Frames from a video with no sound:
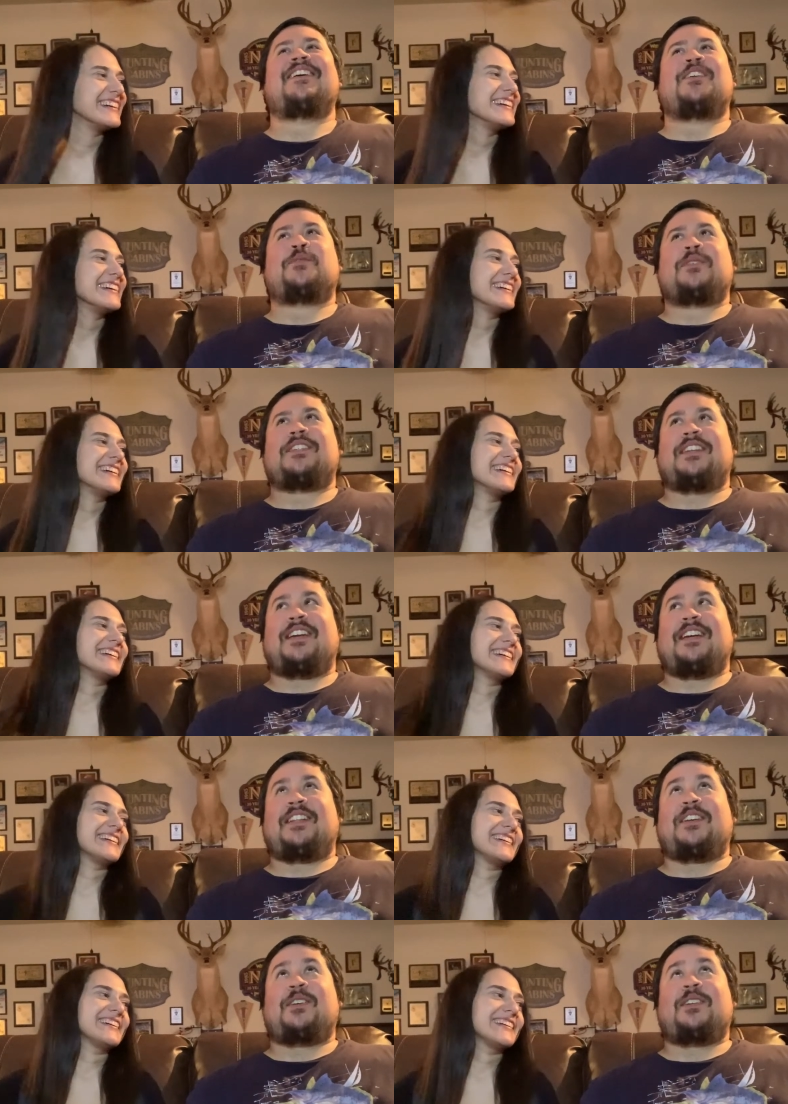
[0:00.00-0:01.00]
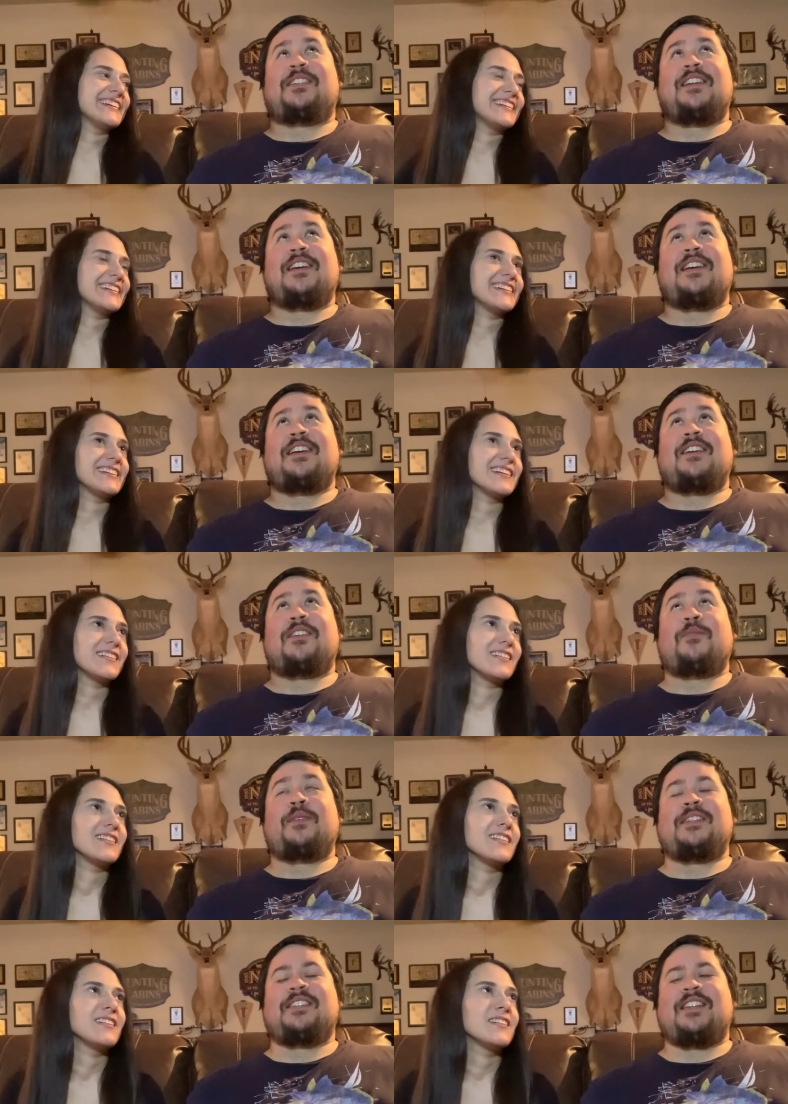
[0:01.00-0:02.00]
Speaker 1: What's today? Thursday?
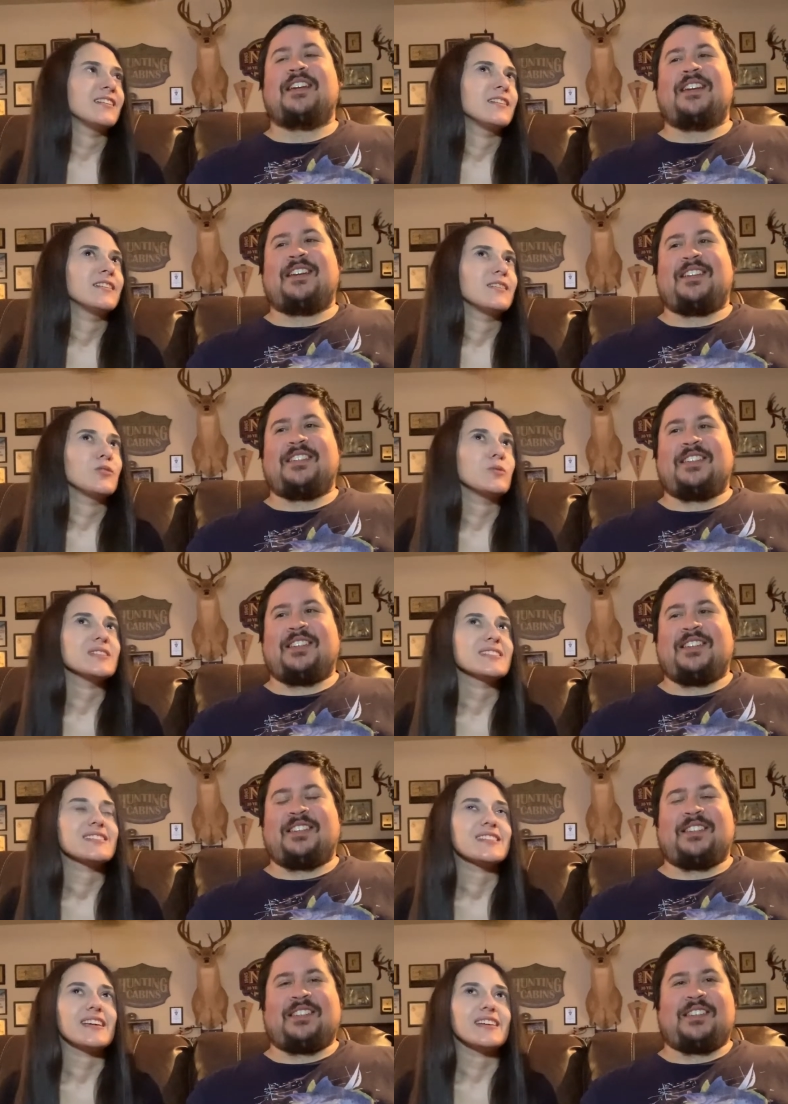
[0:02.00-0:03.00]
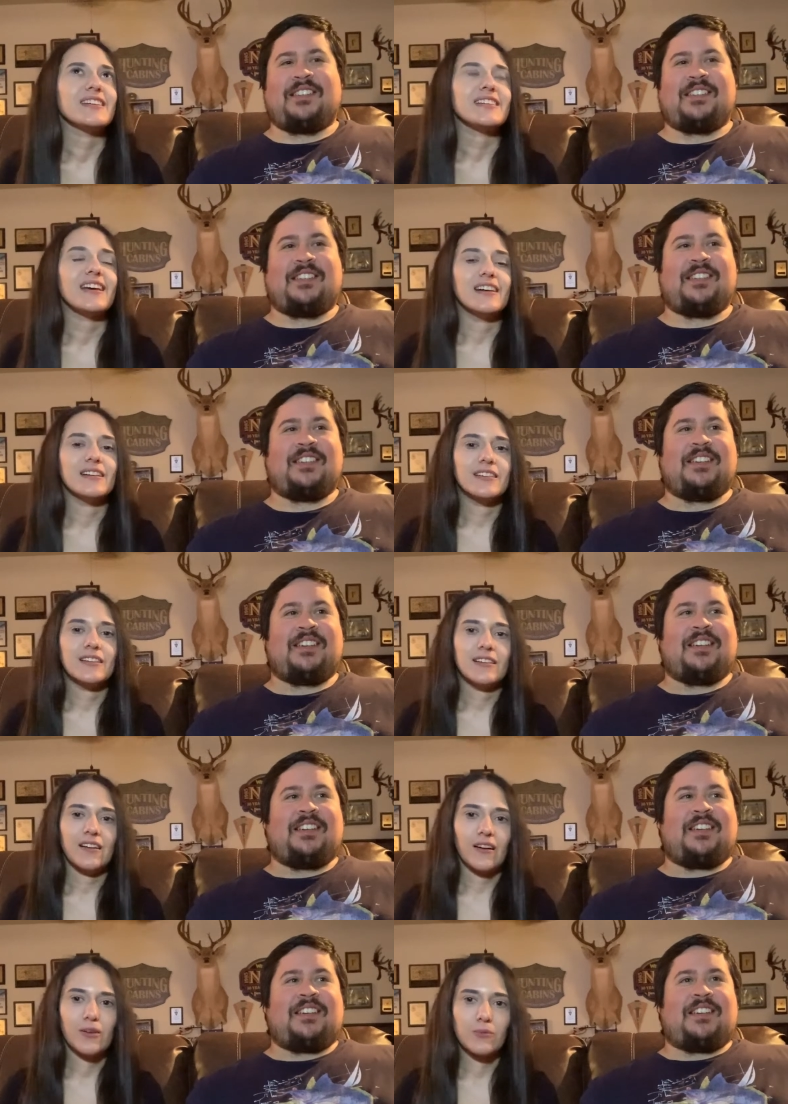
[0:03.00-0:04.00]
Wednesday.
Speaker 2: Jesus. Wednesday, yeah.
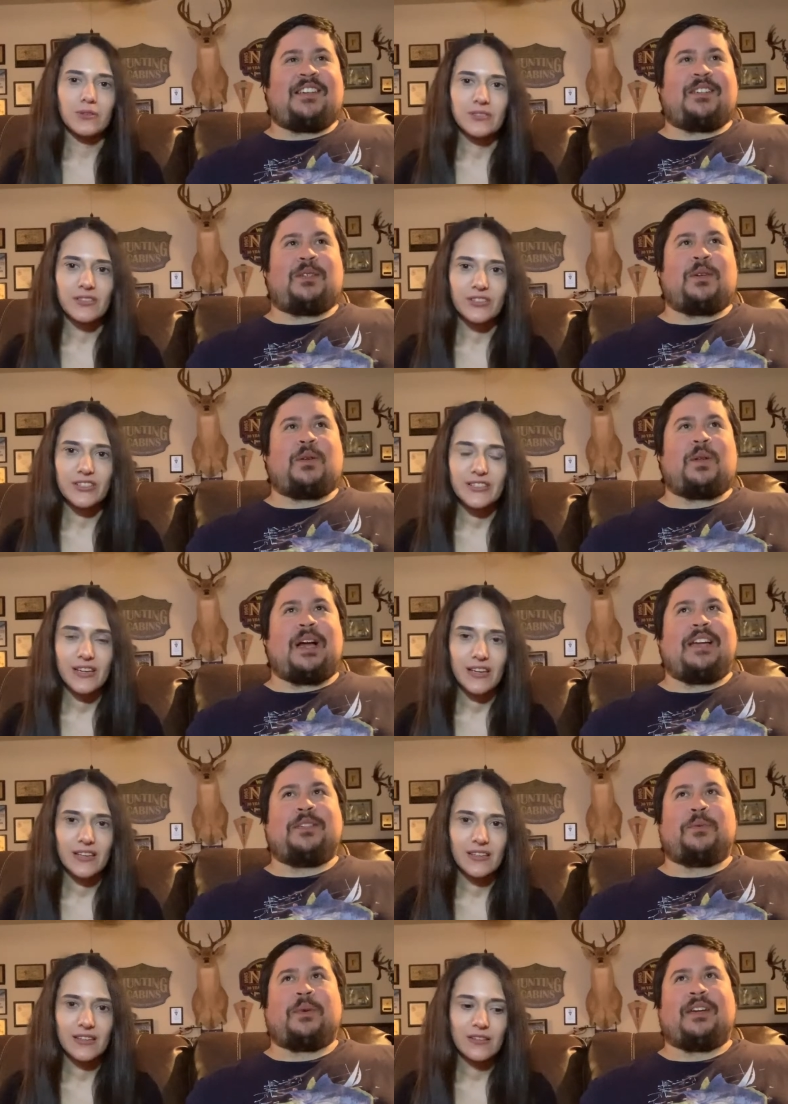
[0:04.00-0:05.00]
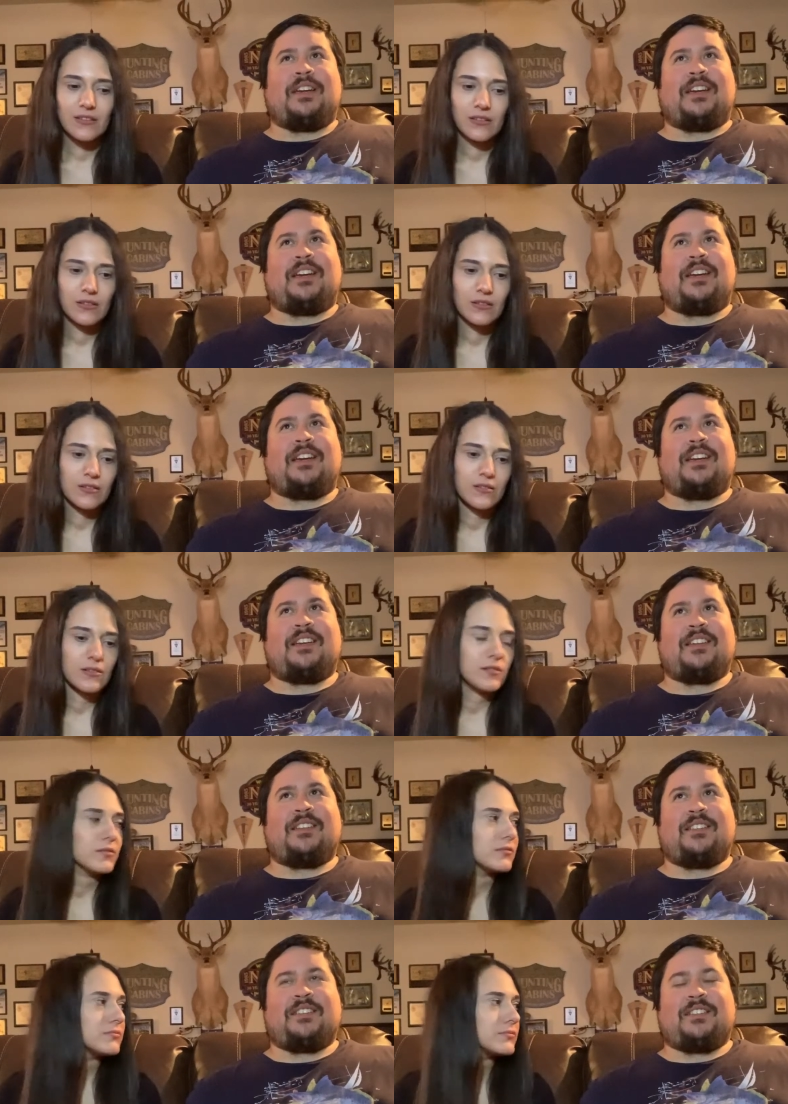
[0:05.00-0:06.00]
Almost so Thursday. Last week,
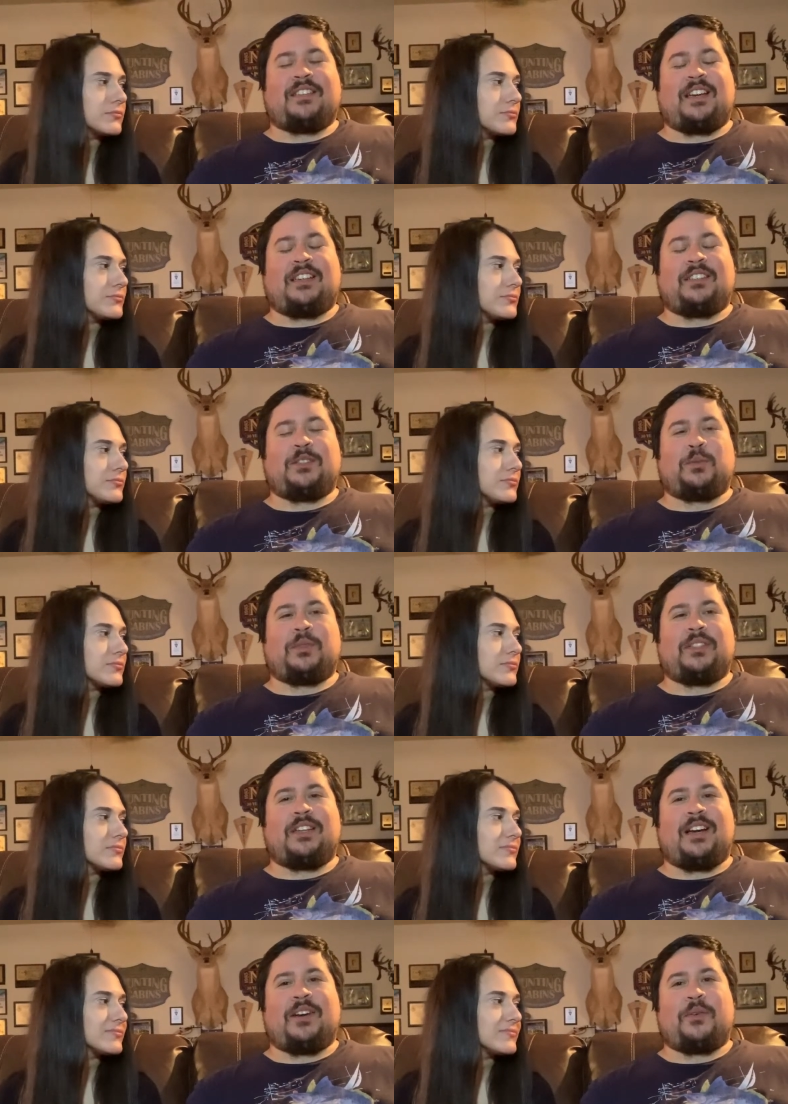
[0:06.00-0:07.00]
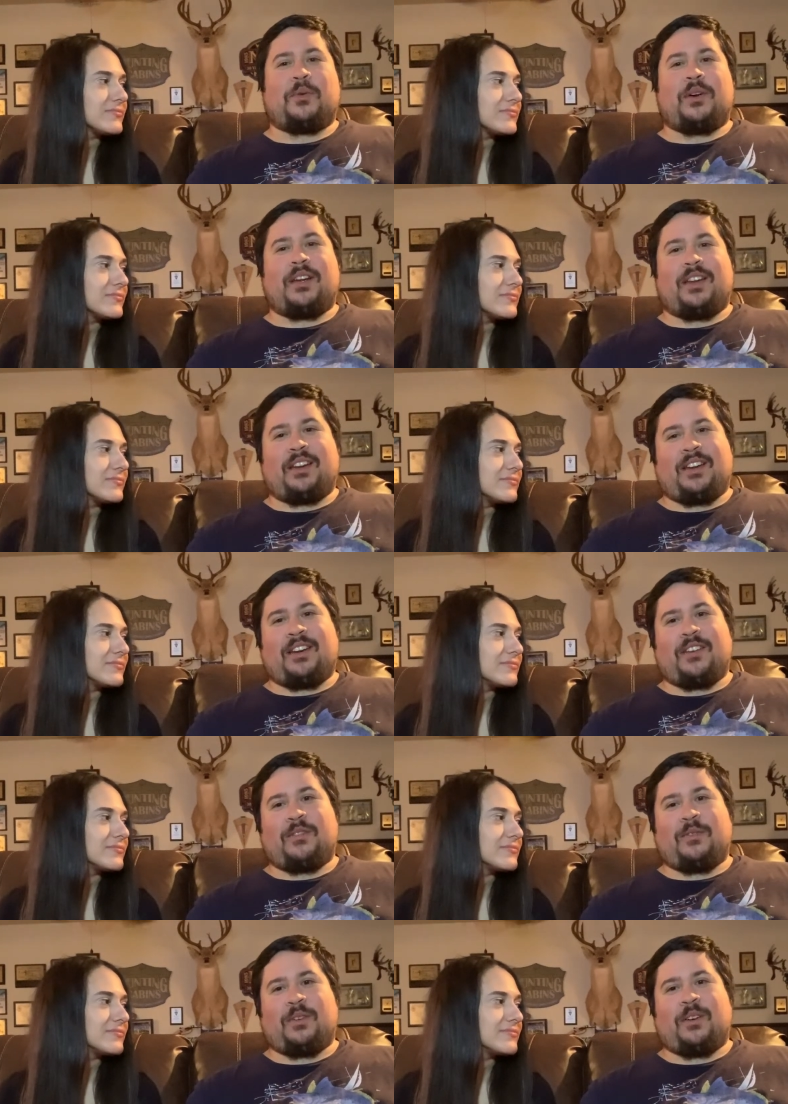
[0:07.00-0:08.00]
Speaker 1: Texas was not ready
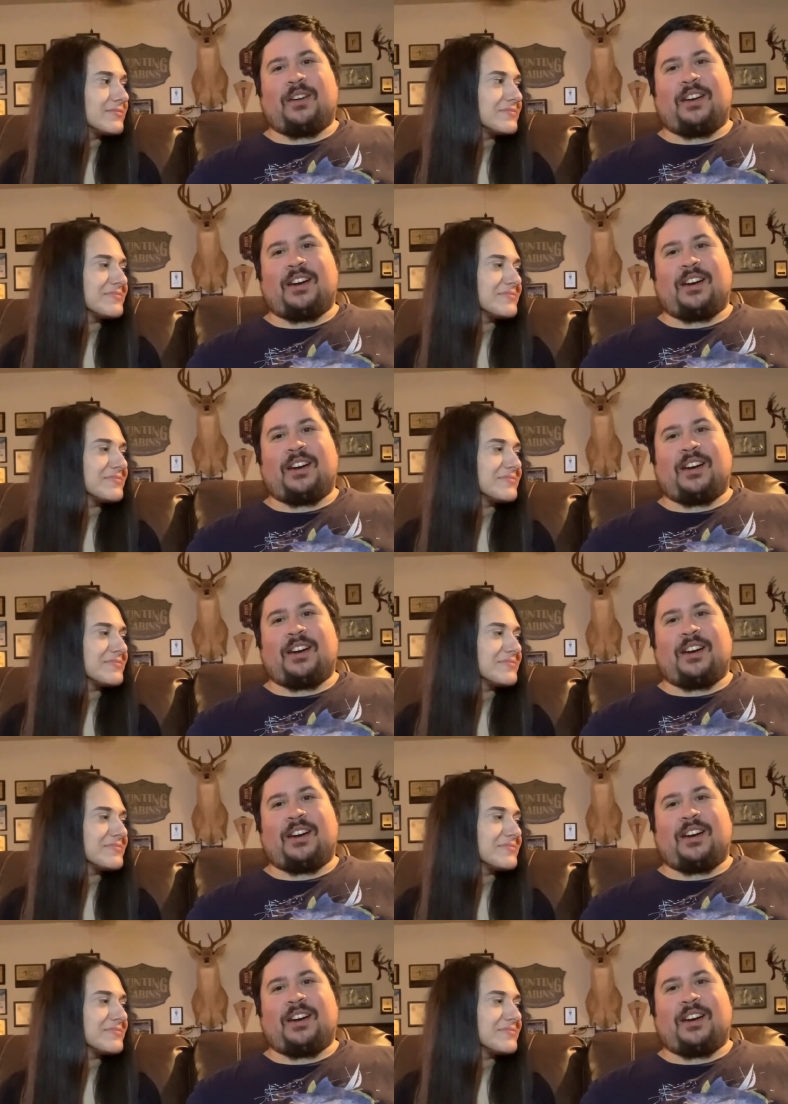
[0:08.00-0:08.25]
for